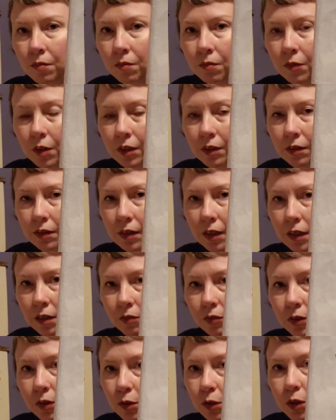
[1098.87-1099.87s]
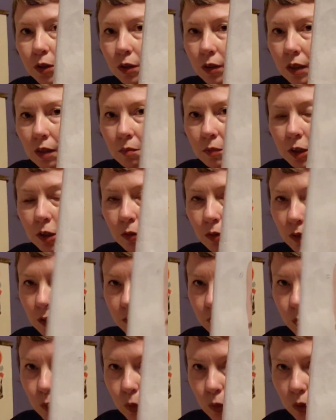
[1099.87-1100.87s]
This is kind of the look I'm going
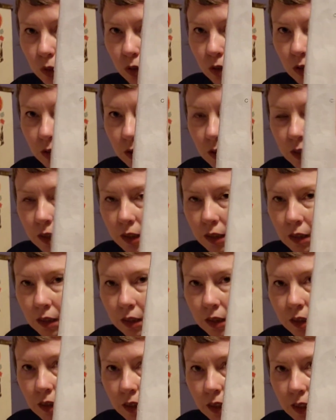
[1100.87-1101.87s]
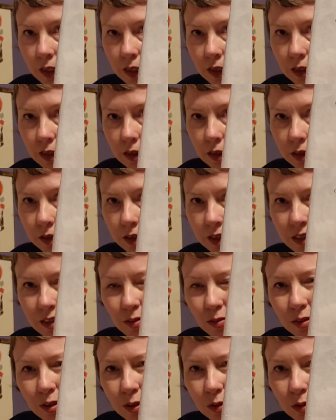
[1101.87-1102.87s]
for. And I
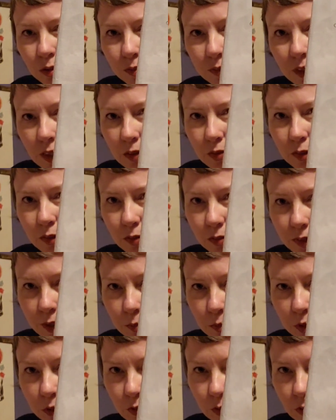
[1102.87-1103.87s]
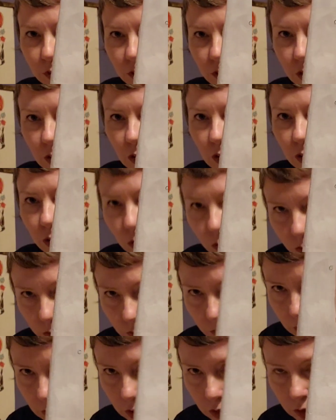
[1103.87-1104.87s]
don't know if I have enough fabric for the long
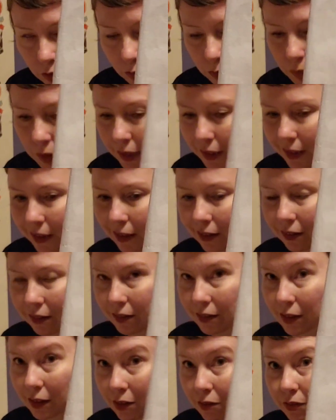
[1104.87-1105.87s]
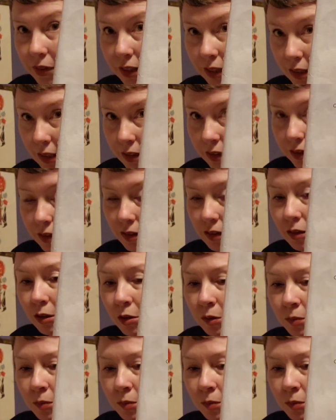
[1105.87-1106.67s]
version, but I kind of love that.